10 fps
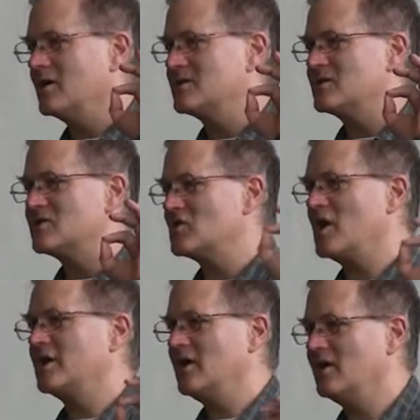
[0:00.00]
is it
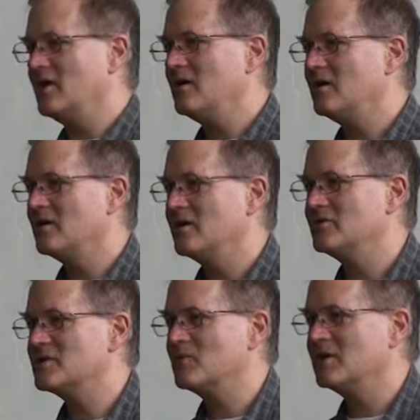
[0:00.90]
soggy there in
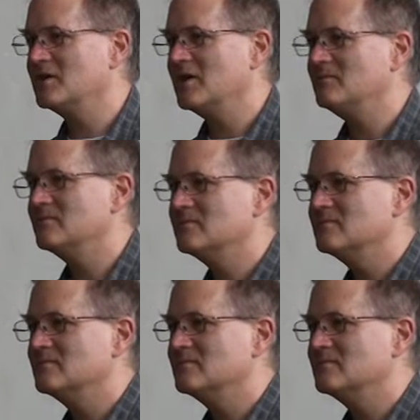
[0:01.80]
springtime?